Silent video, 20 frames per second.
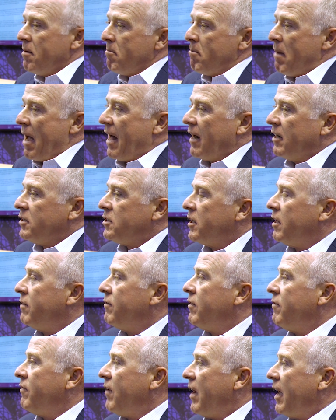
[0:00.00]
managing
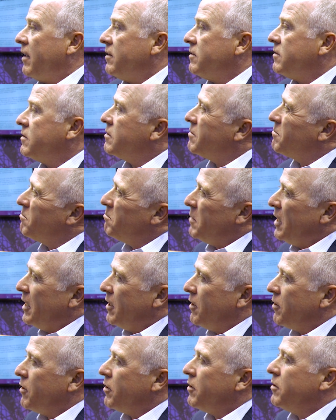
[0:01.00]
of events,
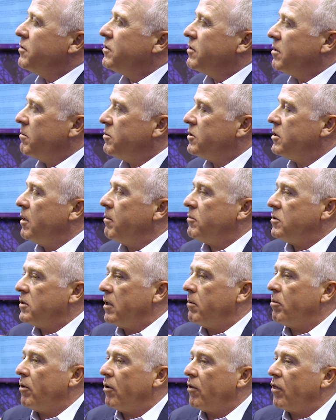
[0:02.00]
meters, some sim
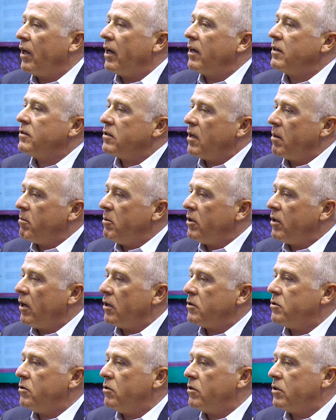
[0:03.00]
simpler things, some
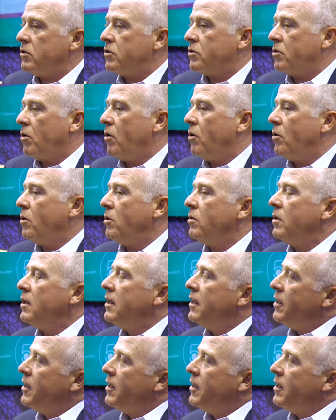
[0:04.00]
industrial control,